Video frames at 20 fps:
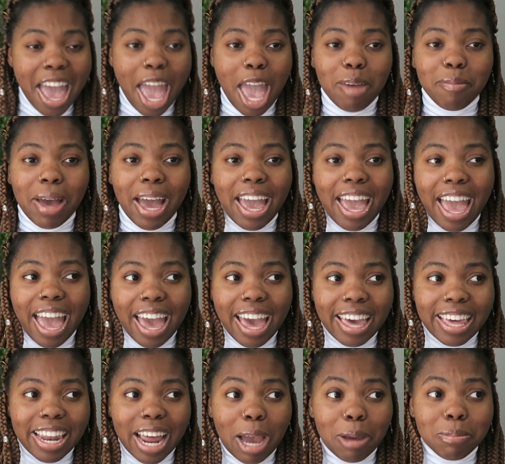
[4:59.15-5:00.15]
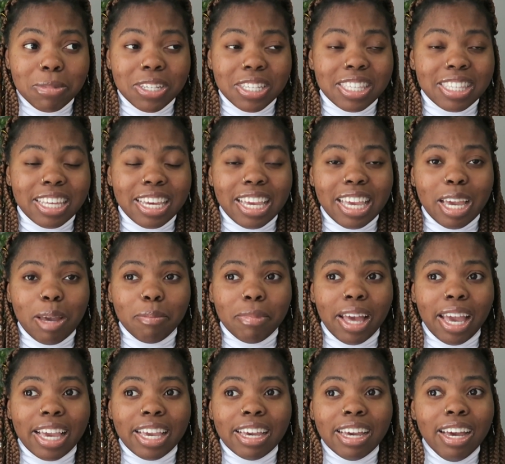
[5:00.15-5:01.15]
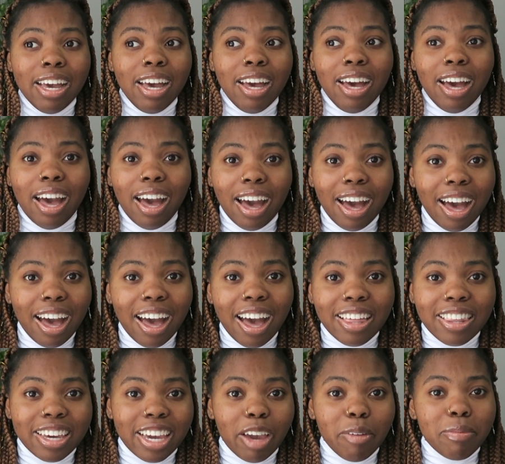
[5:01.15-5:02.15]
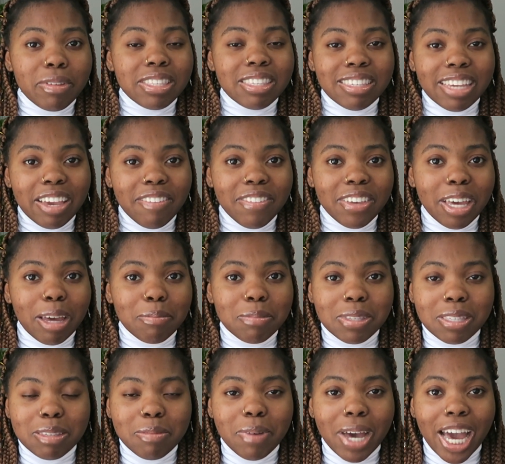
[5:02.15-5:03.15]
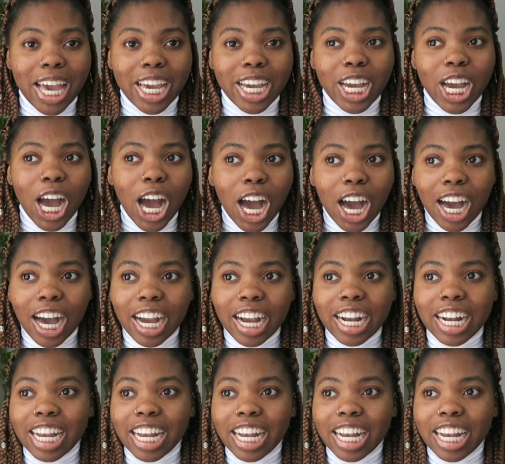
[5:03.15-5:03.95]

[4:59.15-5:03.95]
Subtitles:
In my head, I'm just thinking, I'm like I've been saving up to buy a car.